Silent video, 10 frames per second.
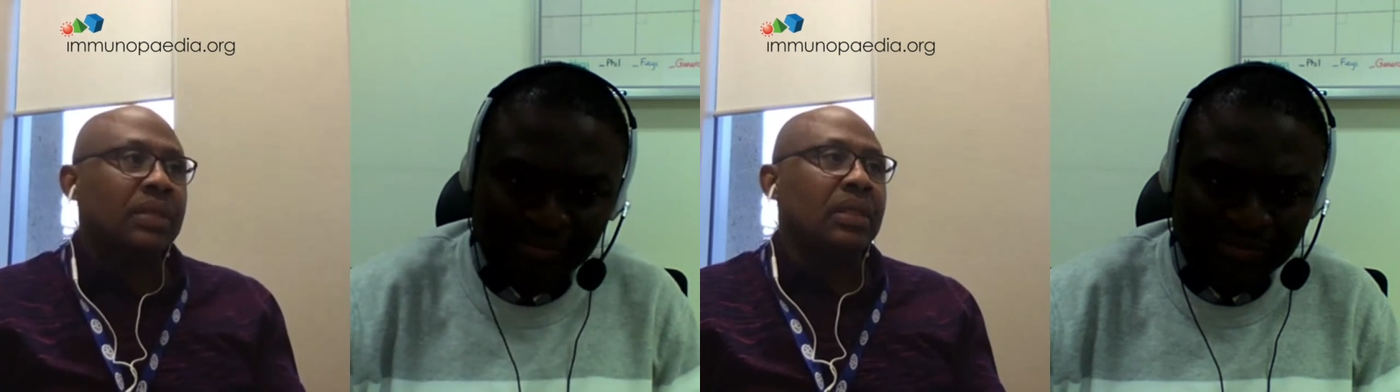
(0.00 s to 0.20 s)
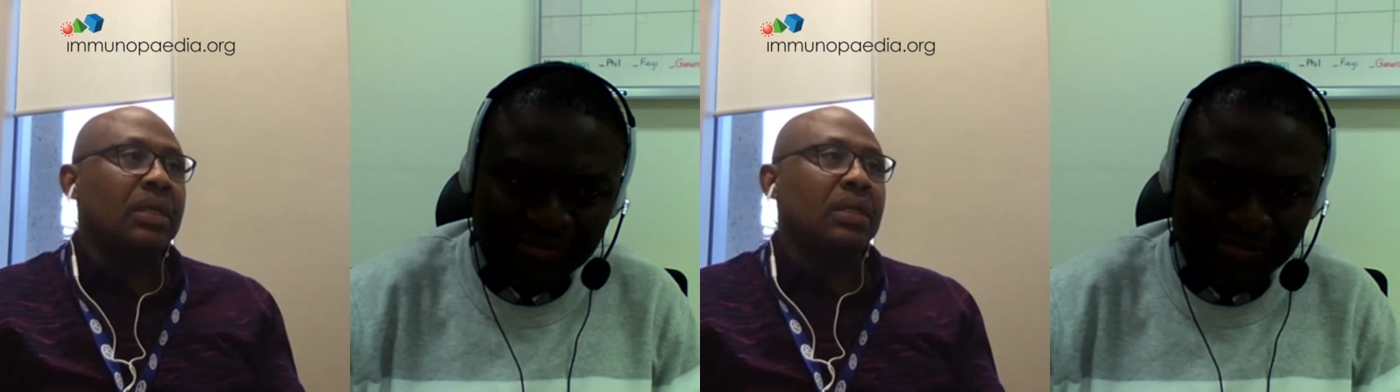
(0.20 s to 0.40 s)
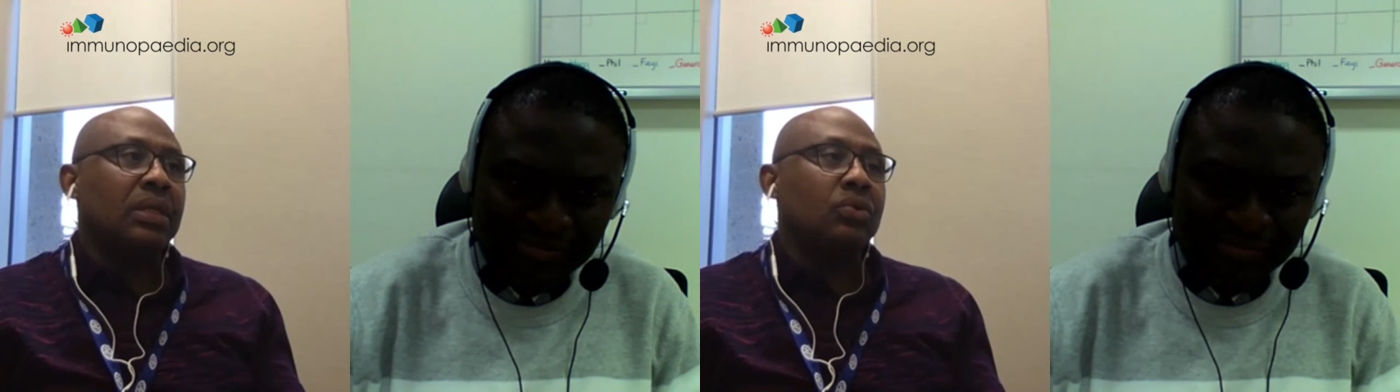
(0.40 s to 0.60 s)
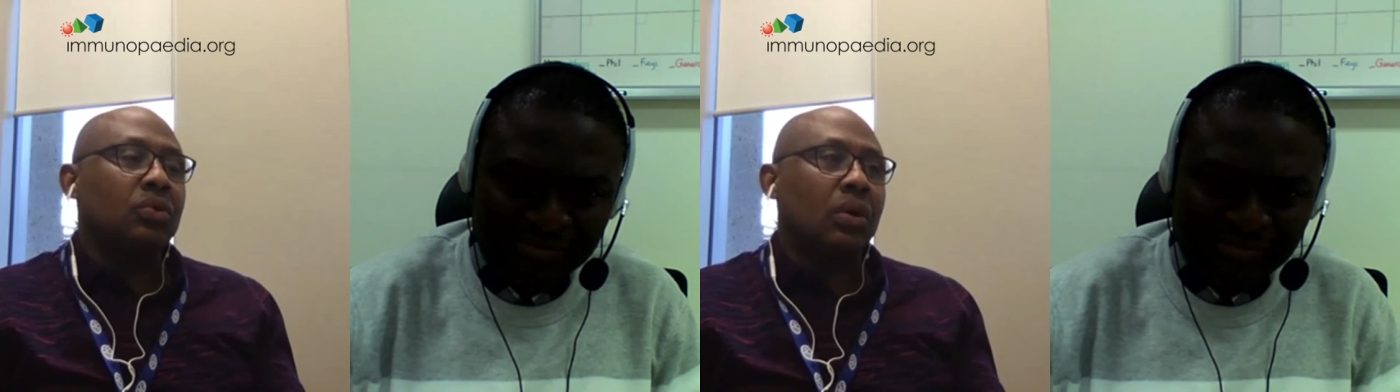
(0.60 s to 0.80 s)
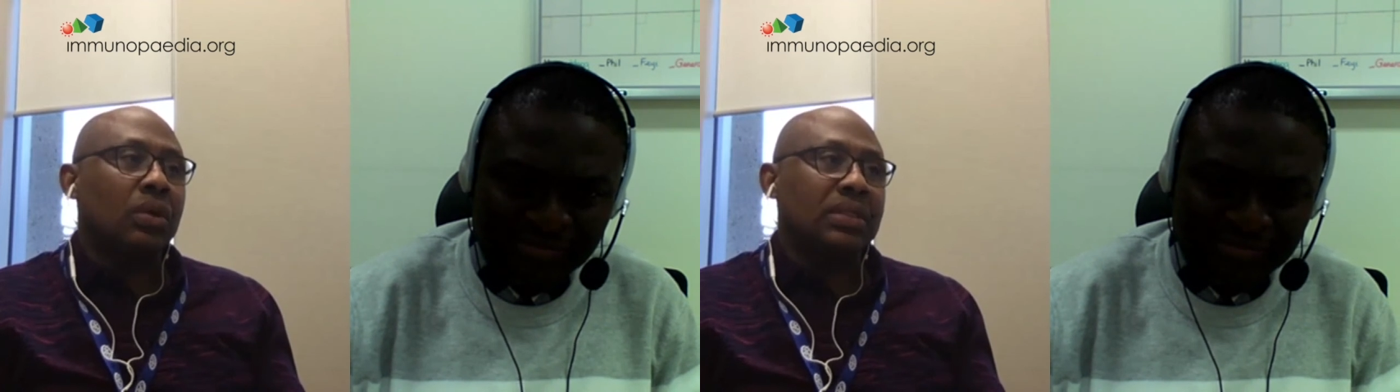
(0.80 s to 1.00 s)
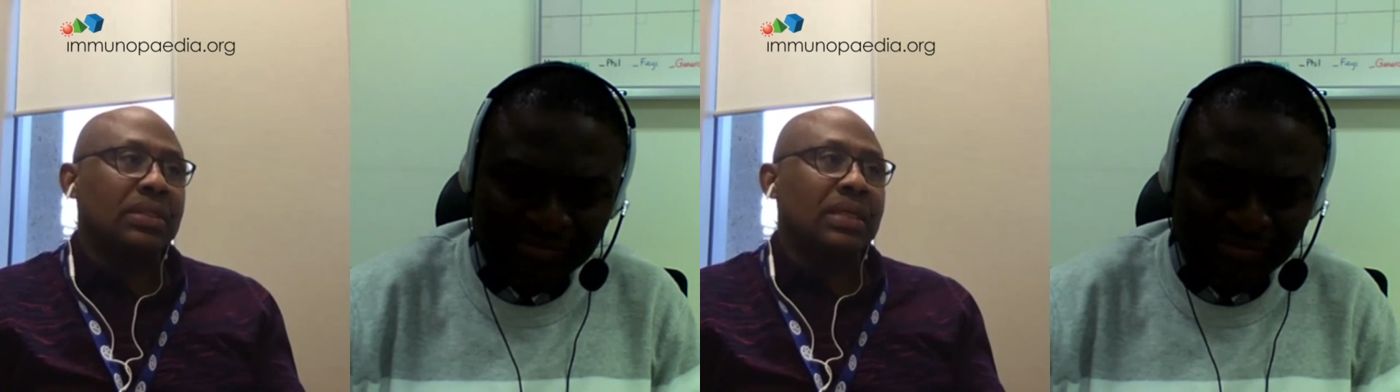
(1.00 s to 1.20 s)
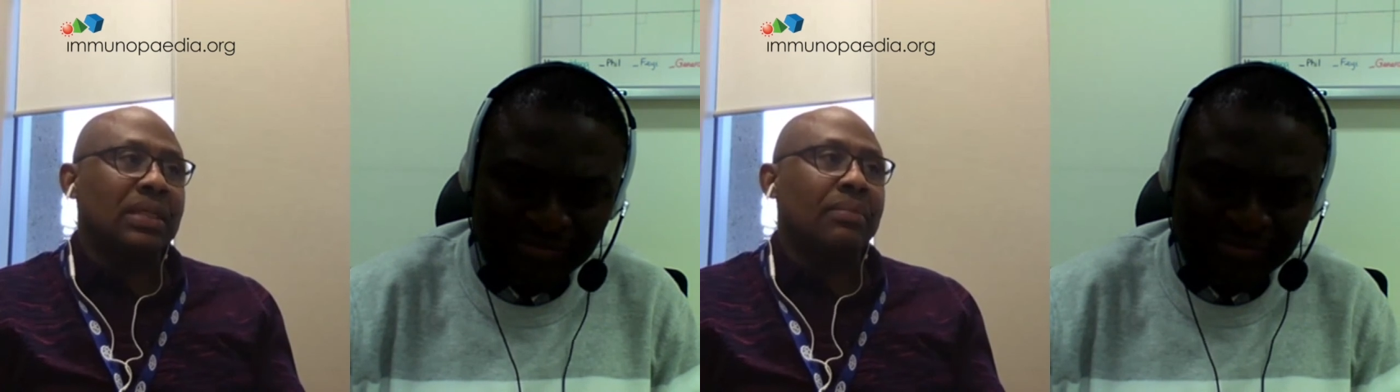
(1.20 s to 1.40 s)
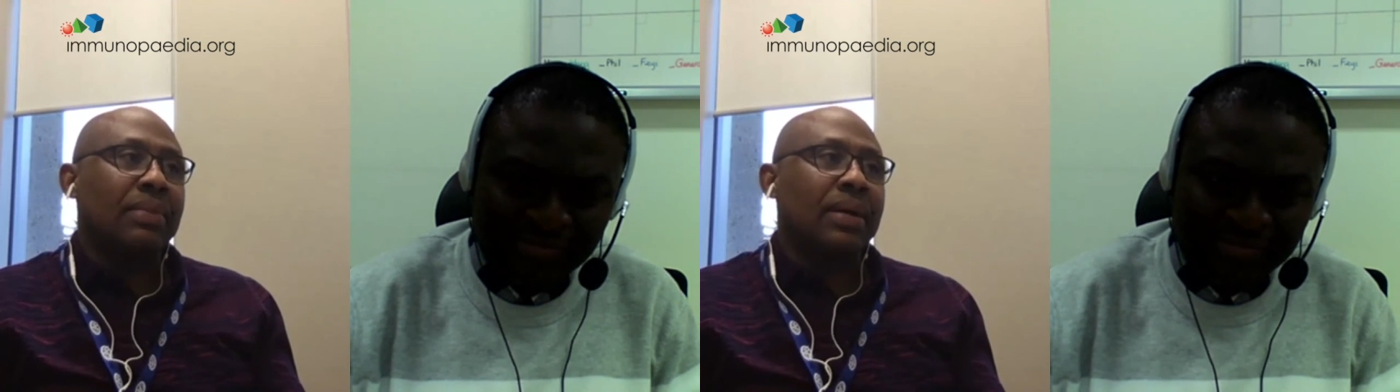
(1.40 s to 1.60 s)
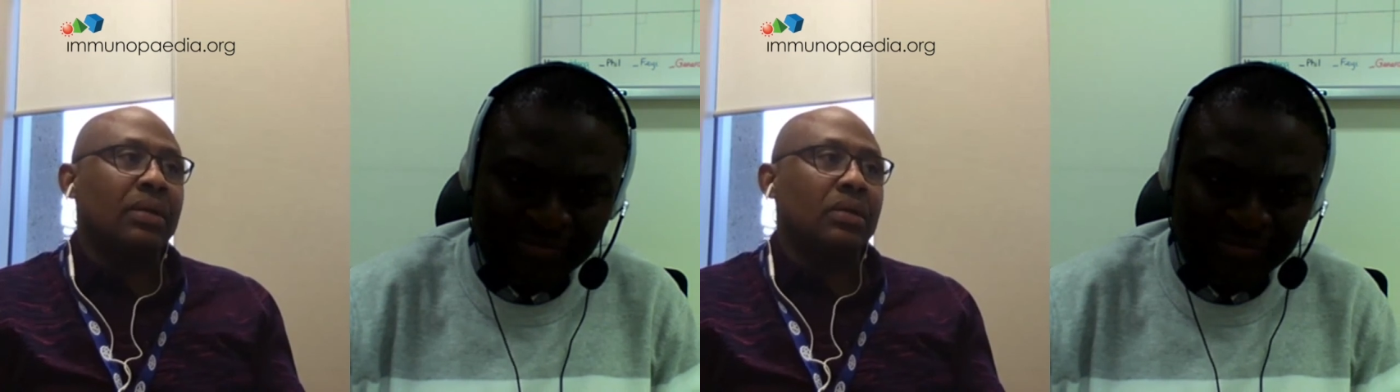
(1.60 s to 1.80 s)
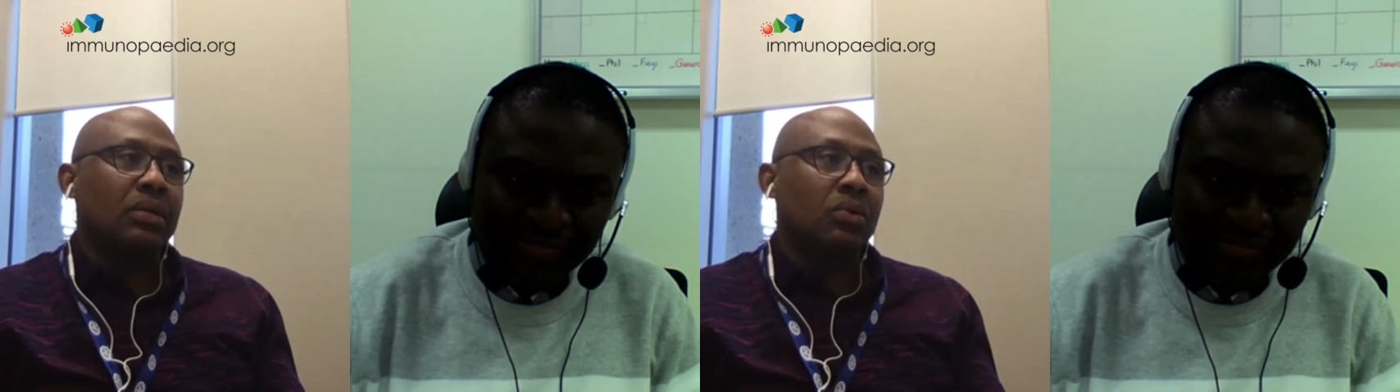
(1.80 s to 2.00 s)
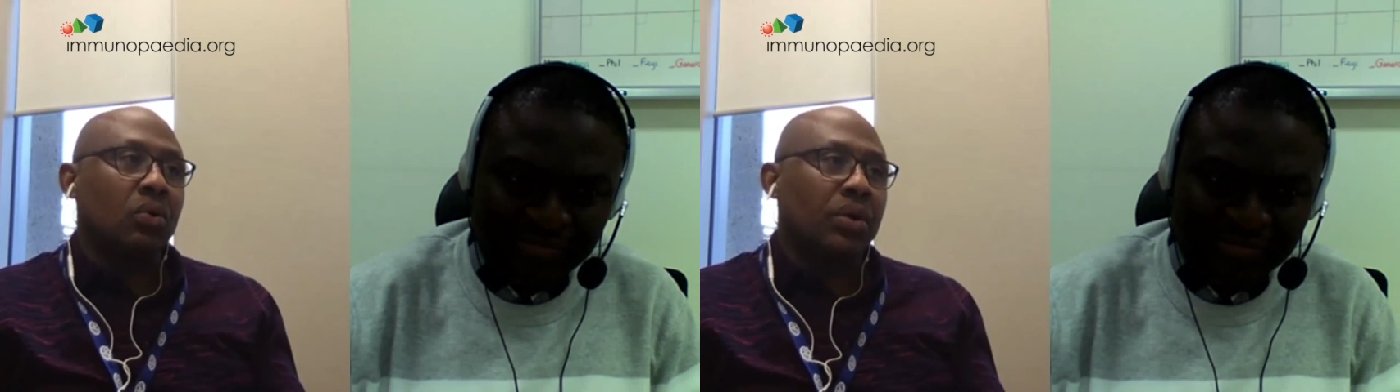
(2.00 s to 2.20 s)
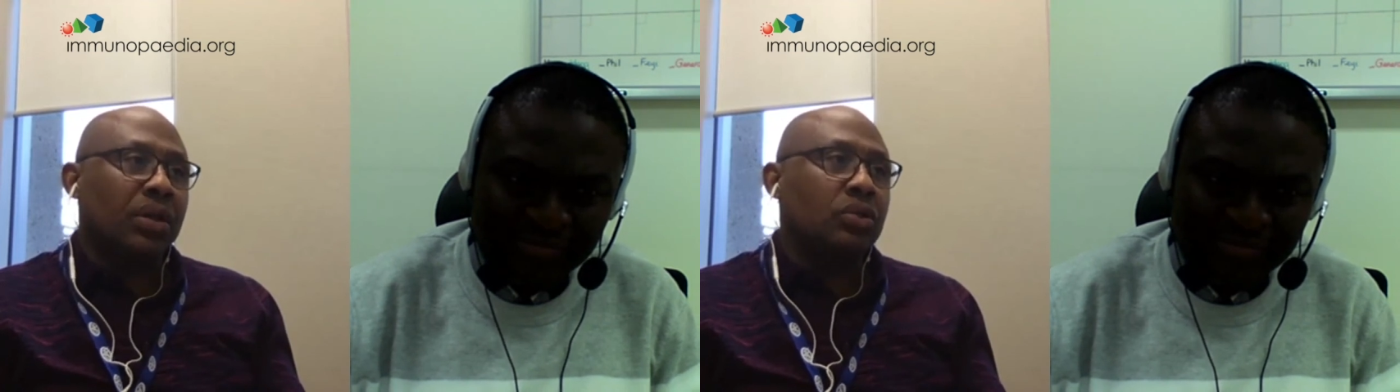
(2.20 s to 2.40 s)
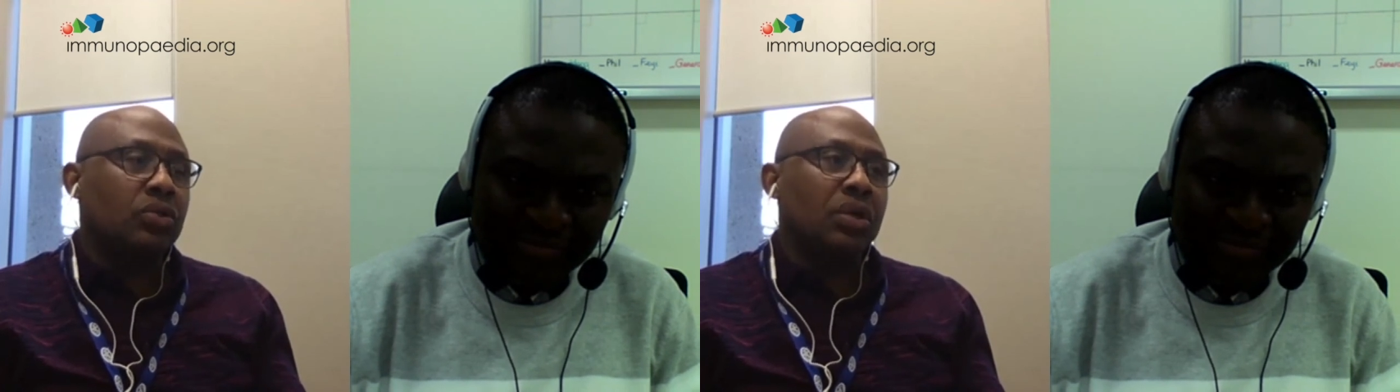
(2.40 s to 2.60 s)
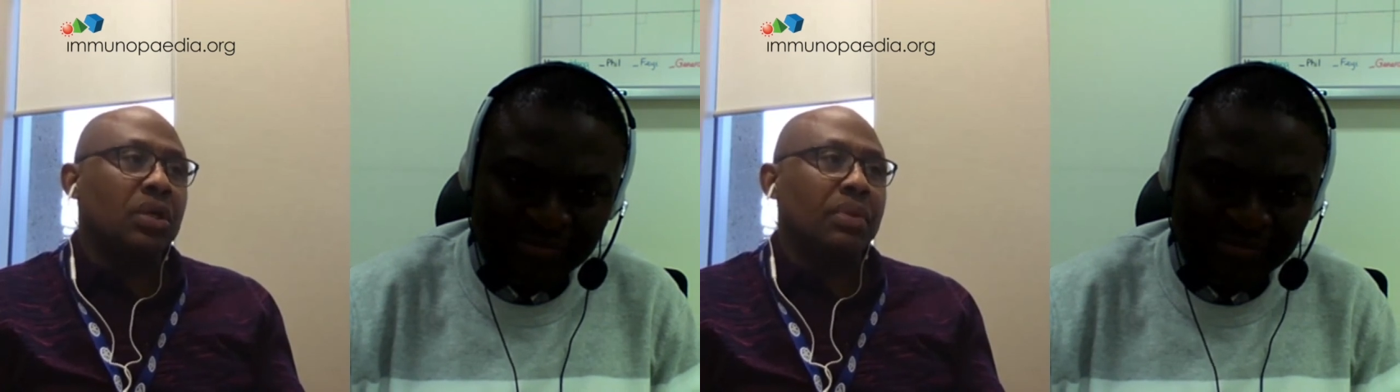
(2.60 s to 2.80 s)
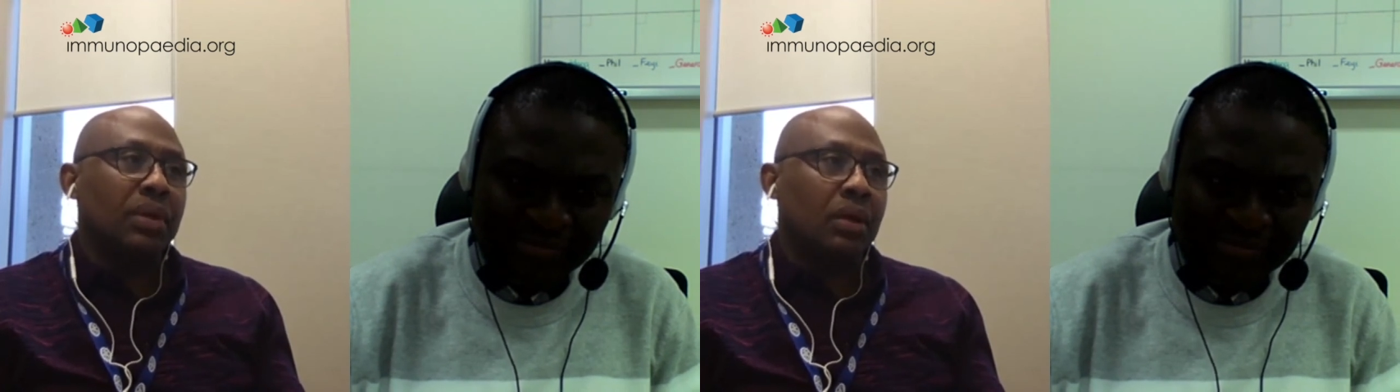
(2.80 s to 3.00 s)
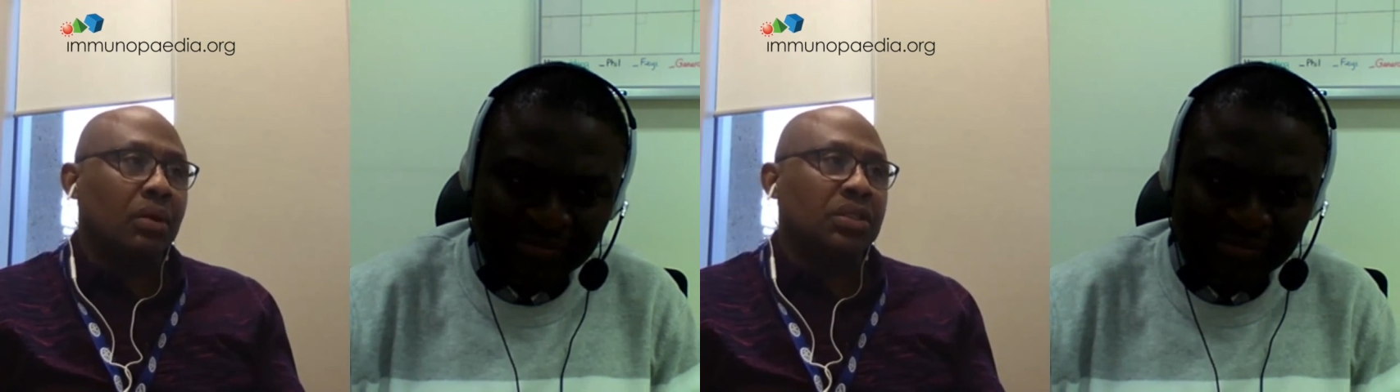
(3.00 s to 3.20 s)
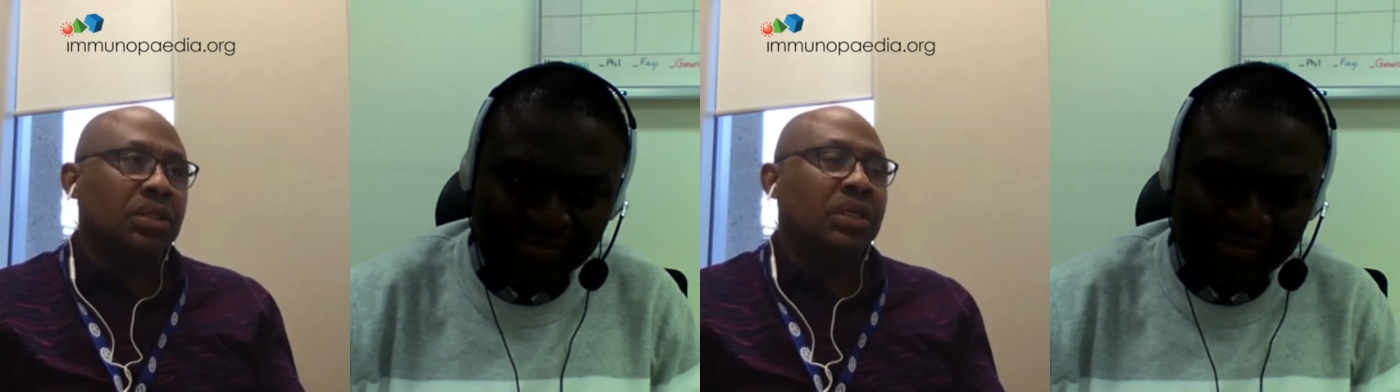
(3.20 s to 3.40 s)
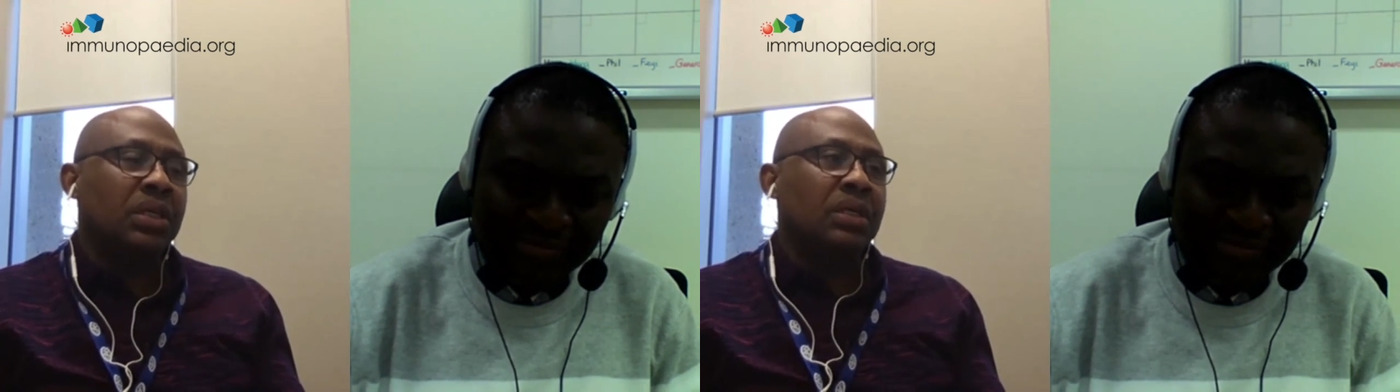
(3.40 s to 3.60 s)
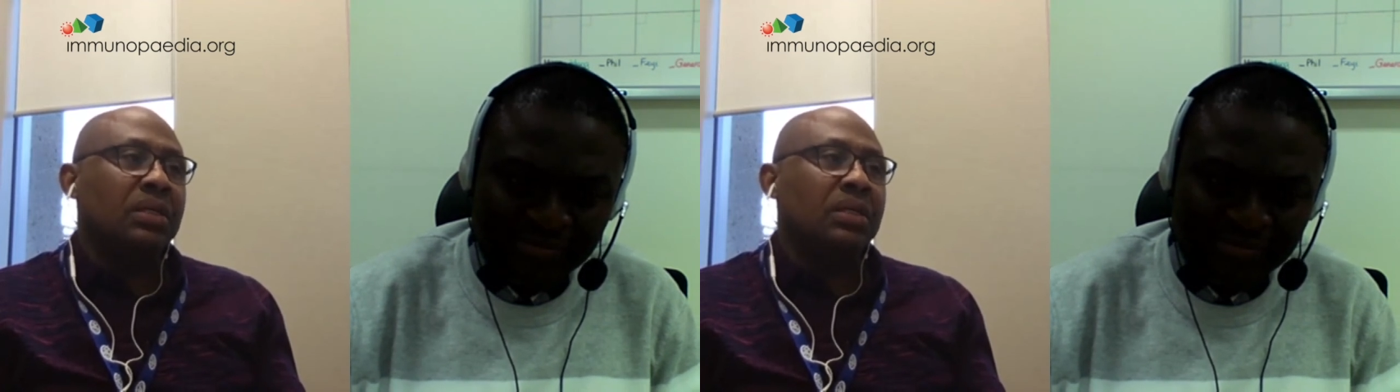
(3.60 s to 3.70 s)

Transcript: They need to understand that by going into immunology,